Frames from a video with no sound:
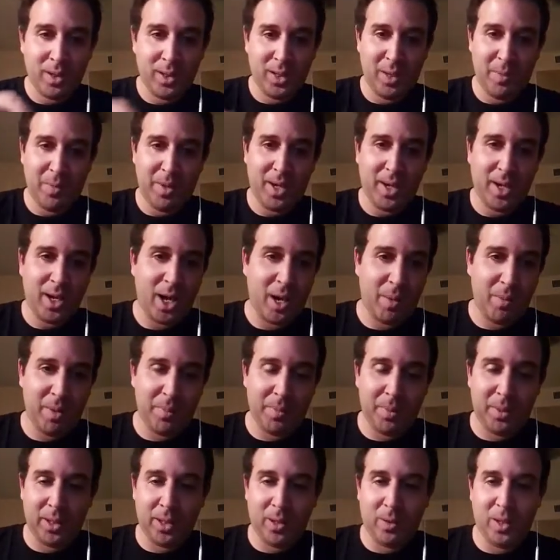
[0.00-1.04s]
Leave me a
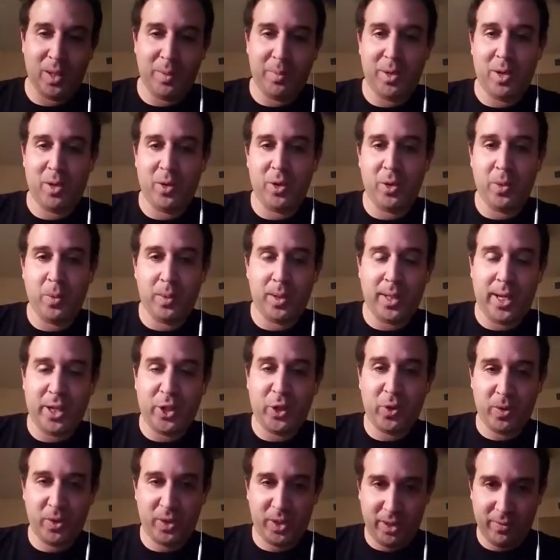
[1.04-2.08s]
comment below. Let me know you would
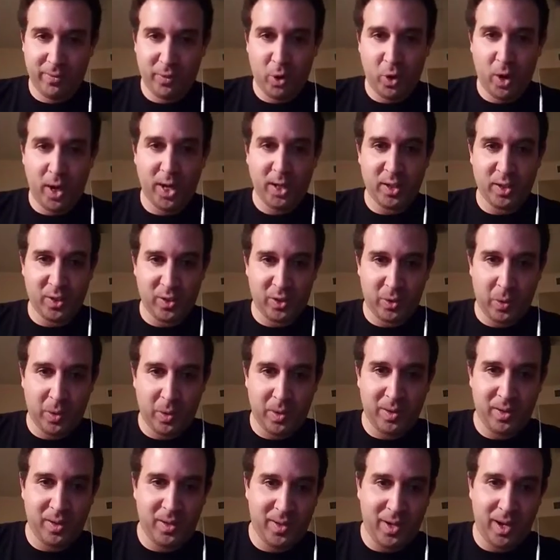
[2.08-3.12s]
like to receive Christ as
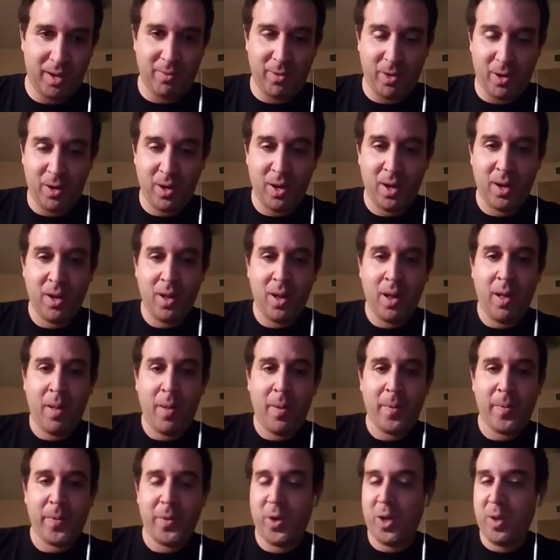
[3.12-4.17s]
Lord and Savior.
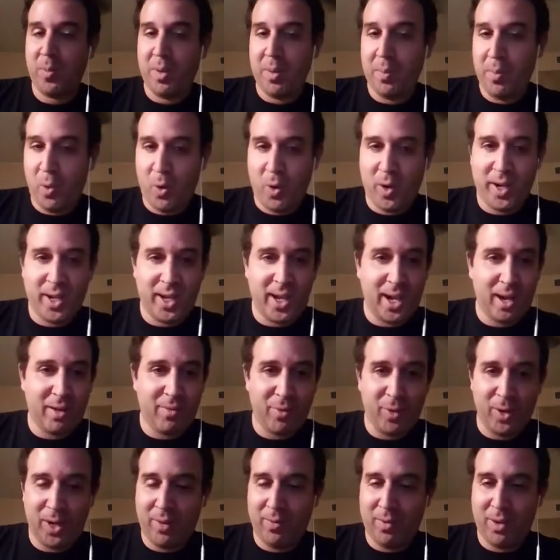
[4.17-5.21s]
You can be born again,
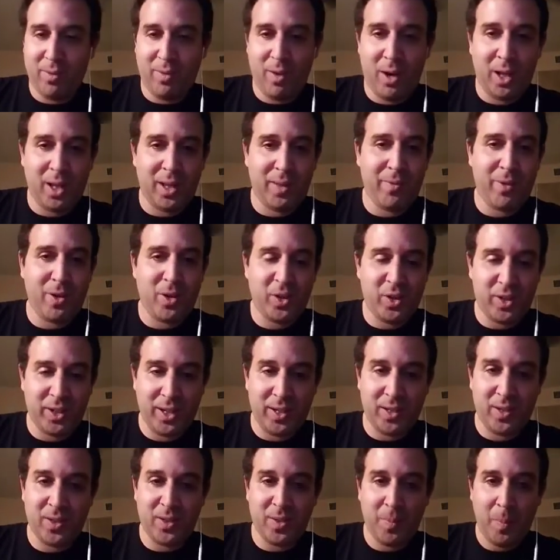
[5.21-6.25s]
forgiven of all of your
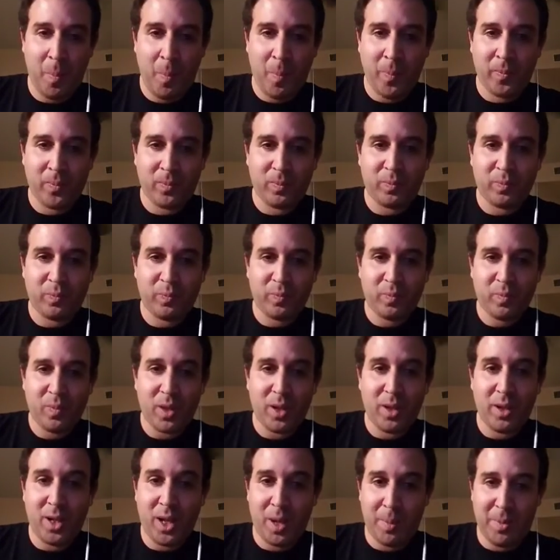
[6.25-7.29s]
sins.
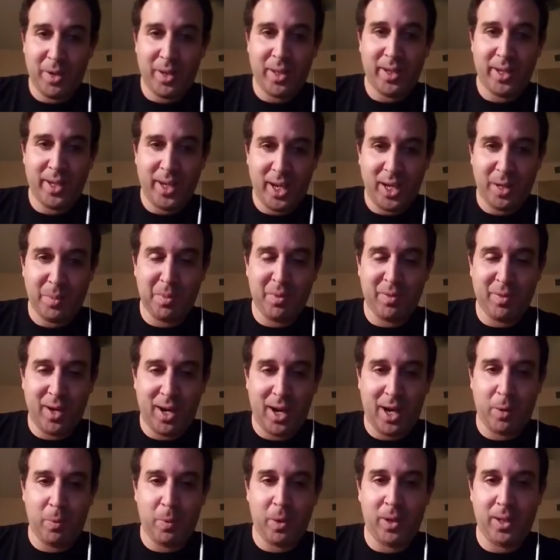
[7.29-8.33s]
Come into the kingdom of
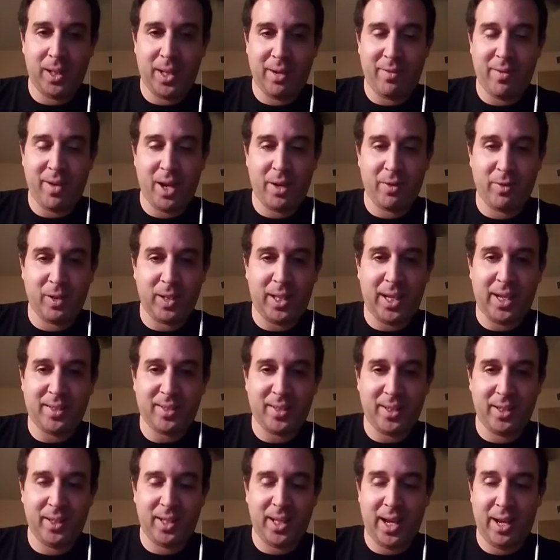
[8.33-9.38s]
God. We'll have
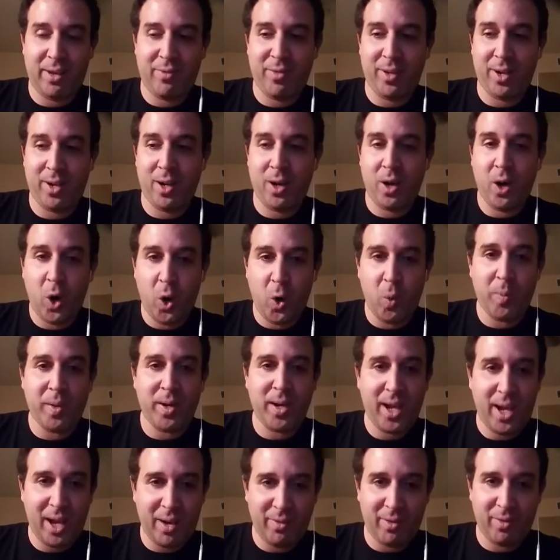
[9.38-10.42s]
everlasting life and a home
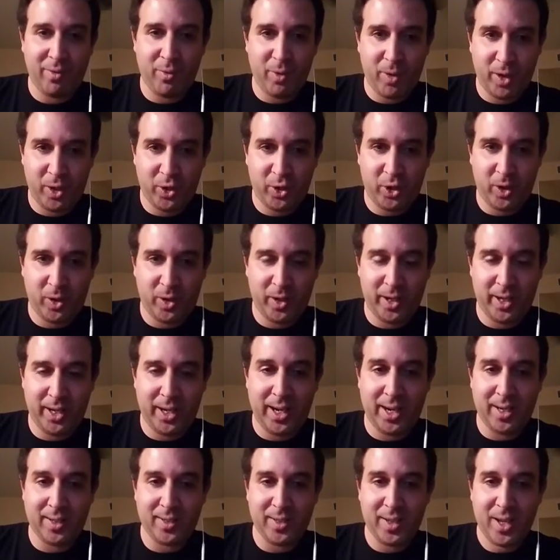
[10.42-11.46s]
in heaven for eternity,
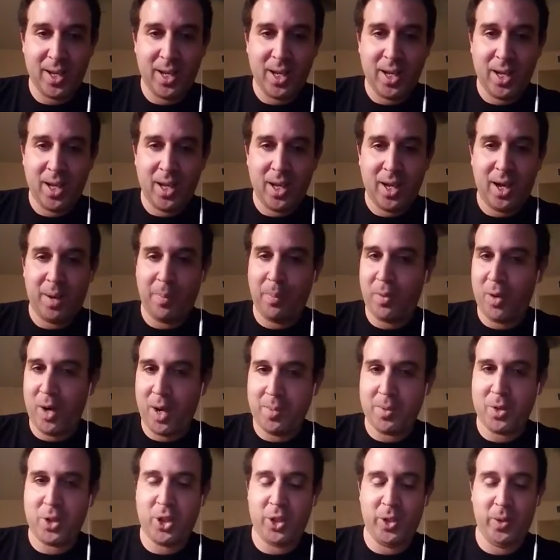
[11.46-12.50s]
guys. I
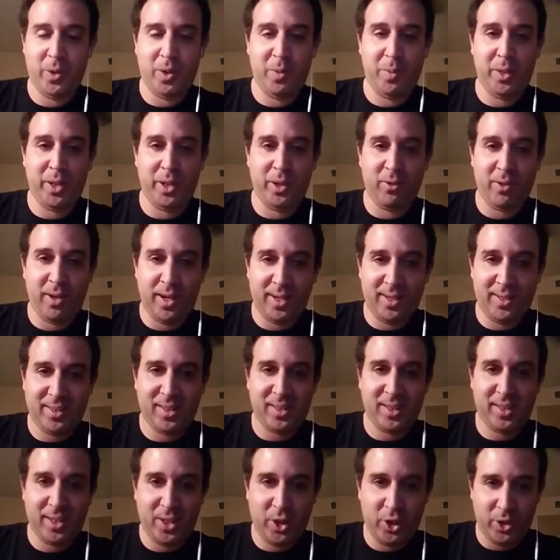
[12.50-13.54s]
promise you, it'll be the
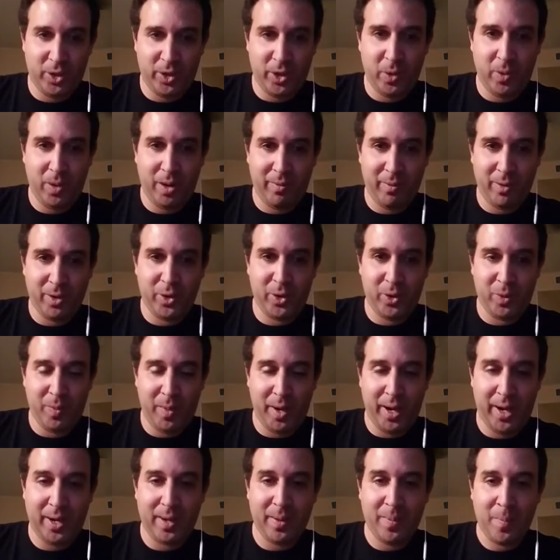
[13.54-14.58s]
greatest decision you ever do
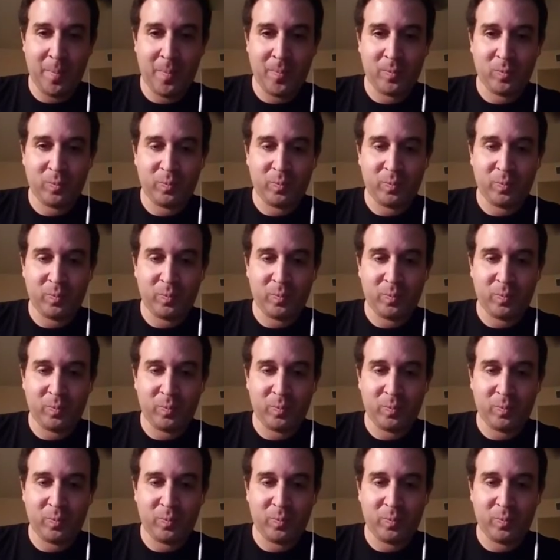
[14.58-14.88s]
make.